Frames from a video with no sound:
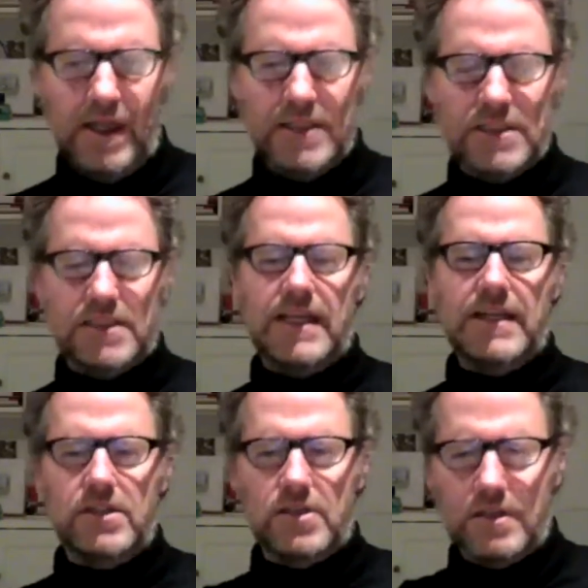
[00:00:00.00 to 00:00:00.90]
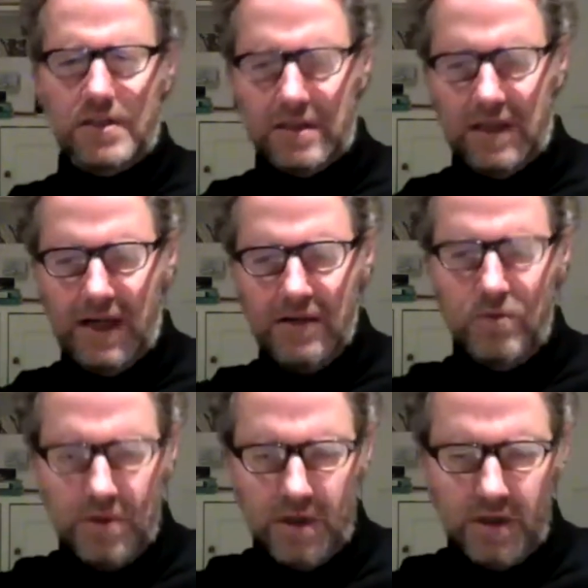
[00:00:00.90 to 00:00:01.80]
a center
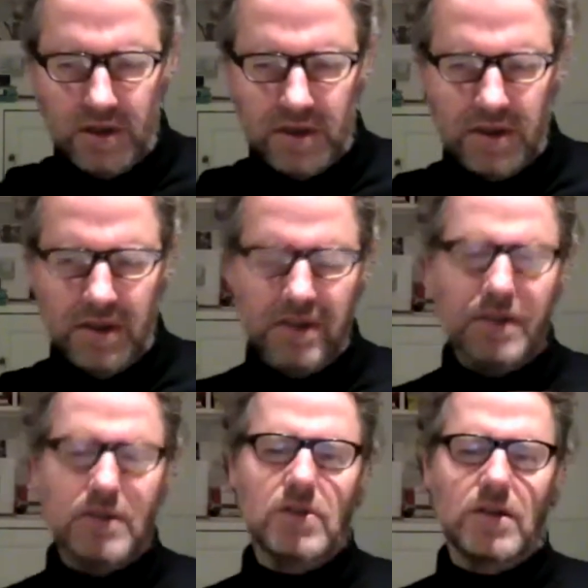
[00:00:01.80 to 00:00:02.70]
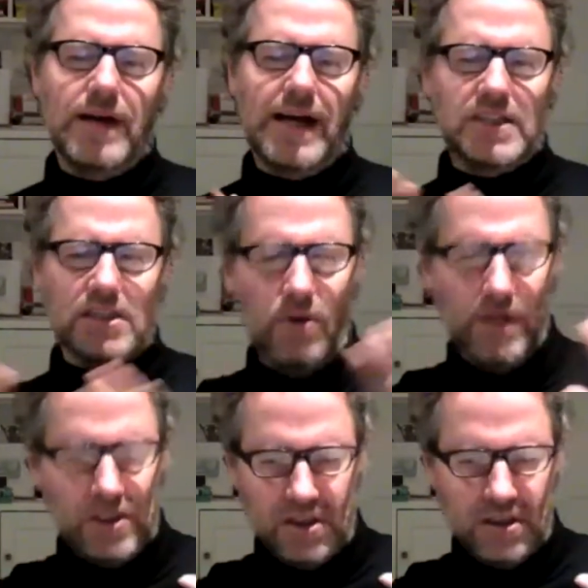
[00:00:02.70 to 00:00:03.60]
outwards and, uh, and, sort of asks
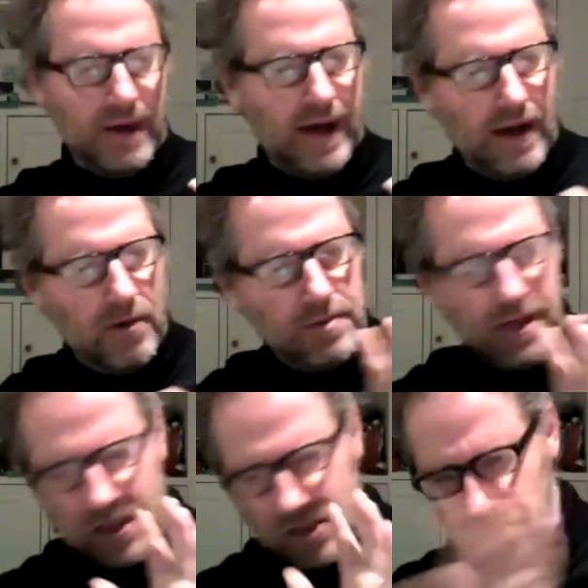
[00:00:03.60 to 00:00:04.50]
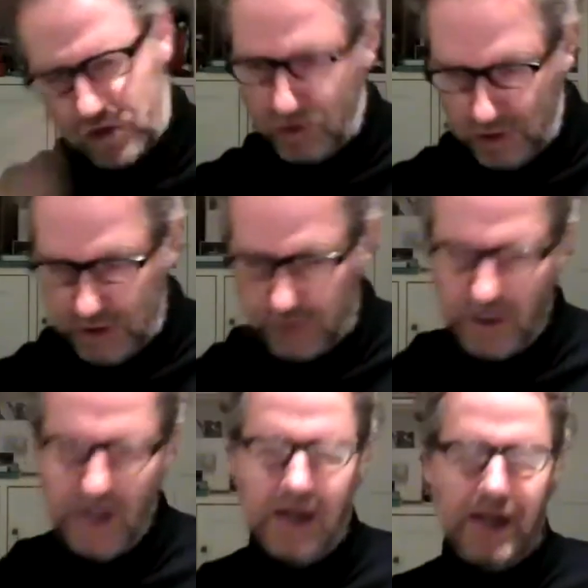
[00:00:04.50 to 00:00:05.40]
questions about how we might control
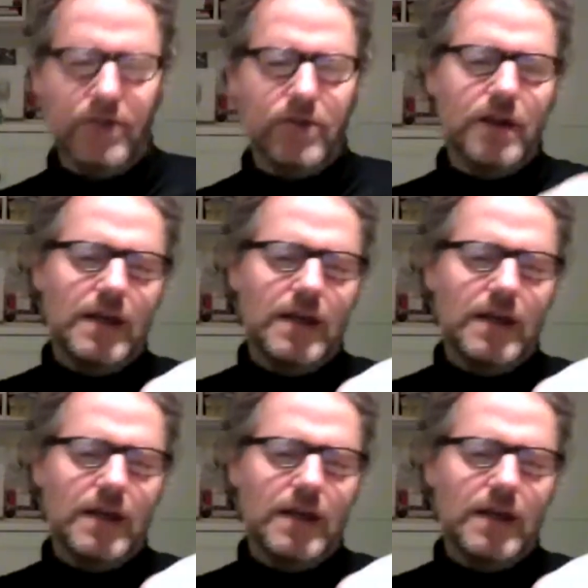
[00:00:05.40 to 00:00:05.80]
Iran or